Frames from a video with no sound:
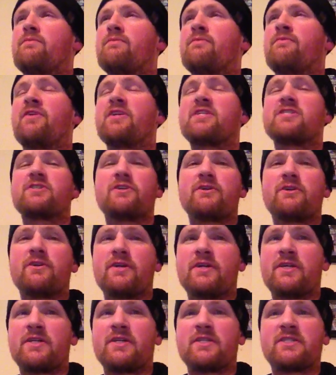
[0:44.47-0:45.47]
Victor
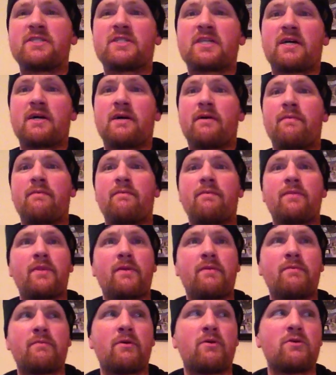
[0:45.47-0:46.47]
is
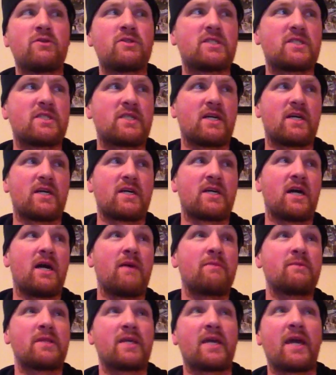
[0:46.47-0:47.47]
most
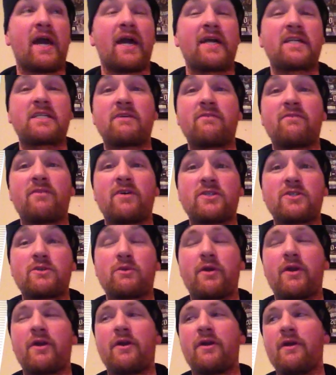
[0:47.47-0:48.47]
commonly active on
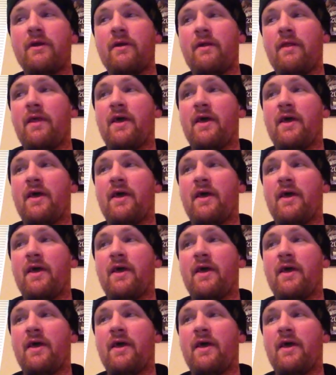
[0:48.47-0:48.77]
Twitter